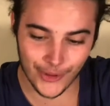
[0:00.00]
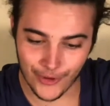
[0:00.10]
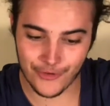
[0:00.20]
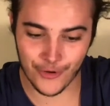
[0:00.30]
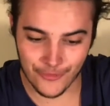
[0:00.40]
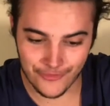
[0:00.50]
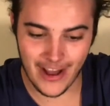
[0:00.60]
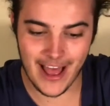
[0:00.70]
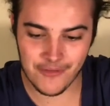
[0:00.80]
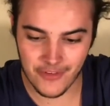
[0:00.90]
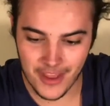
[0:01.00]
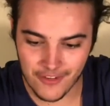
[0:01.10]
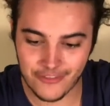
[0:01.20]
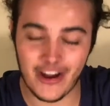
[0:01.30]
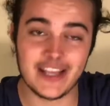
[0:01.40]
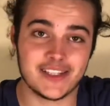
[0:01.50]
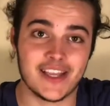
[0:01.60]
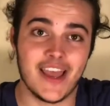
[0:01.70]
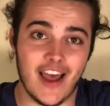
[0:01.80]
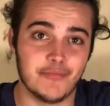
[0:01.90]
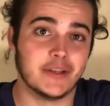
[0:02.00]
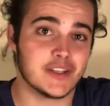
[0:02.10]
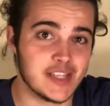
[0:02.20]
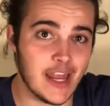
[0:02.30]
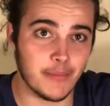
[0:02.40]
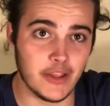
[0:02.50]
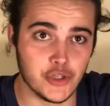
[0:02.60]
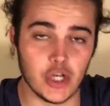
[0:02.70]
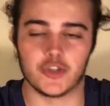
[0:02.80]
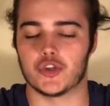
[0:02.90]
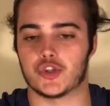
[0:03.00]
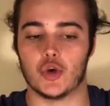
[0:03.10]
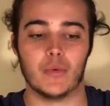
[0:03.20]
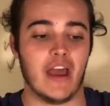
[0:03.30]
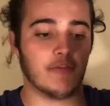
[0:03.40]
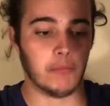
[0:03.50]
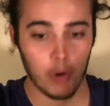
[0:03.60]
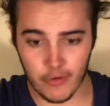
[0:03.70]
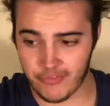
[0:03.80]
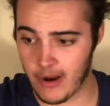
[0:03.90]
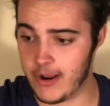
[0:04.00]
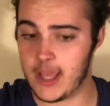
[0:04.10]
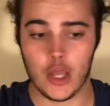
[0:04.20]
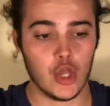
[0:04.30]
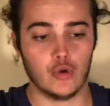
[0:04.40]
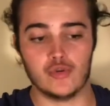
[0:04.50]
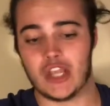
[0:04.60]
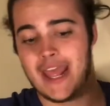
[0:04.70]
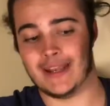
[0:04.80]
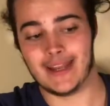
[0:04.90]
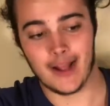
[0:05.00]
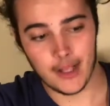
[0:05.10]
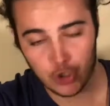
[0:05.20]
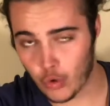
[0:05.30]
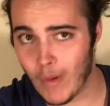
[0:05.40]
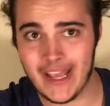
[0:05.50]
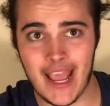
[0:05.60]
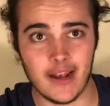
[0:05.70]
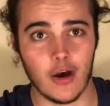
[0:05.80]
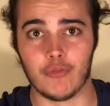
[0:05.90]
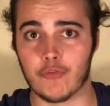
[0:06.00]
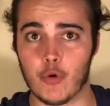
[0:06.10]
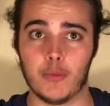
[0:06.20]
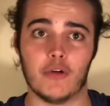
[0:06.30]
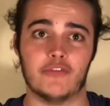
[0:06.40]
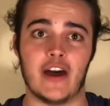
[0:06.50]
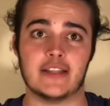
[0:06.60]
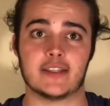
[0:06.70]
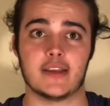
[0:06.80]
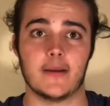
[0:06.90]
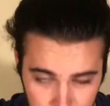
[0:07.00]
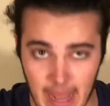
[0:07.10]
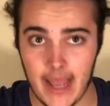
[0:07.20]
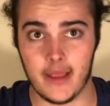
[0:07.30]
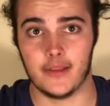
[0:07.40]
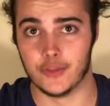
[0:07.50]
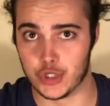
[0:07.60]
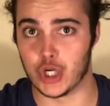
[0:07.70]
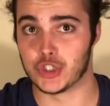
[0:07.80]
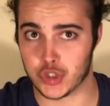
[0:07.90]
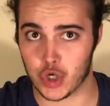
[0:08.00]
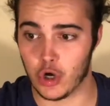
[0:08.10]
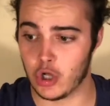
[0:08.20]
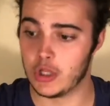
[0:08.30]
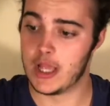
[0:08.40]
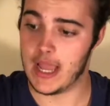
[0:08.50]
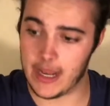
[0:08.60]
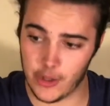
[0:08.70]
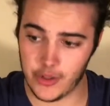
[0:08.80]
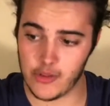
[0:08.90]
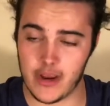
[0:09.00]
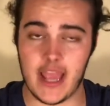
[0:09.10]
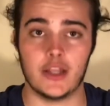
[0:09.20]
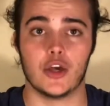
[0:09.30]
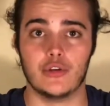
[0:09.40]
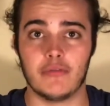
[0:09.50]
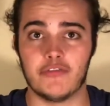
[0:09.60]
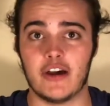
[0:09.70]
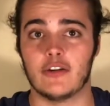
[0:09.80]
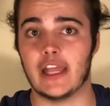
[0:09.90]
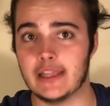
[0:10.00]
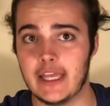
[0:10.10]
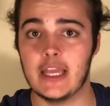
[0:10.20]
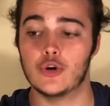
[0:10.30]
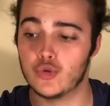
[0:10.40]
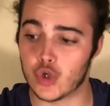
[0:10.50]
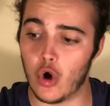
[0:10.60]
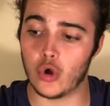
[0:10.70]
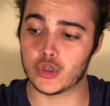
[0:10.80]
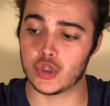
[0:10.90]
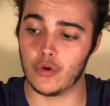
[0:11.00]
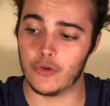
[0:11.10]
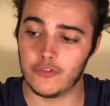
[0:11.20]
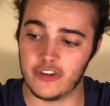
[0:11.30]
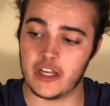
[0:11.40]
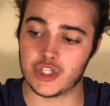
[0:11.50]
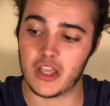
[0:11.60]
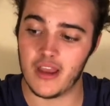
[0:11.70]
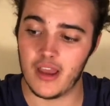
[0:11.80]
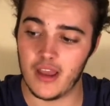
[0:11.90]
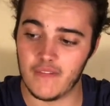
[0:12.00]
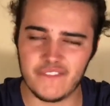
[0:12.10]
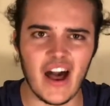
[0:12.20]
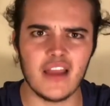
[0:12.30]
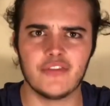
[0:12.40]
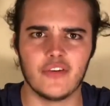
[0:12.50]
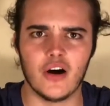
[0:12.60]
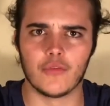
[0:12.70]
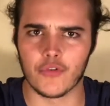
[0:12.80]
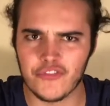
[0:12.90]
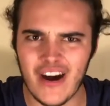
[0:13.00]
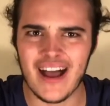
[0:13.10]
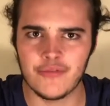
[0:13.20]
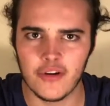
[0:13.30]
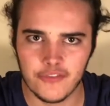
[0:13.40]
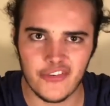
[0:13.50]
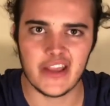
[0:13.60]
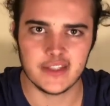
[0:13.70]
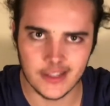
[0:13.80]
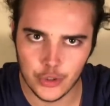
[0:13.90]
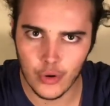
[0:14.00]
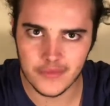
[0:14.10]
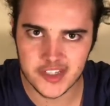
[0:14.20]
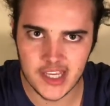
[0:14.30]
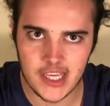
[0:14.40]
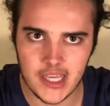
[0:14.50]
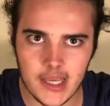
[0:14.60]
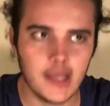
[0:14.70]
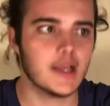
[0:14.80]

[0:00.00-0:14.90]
of her 5 fights have been decided by the judges. So we have Modafferi, who's ended 28 of her 41 fights by the judges' call. And on the other hand, you have a fighter like Lee, who's also finished 5 of her 5 fights in the UFC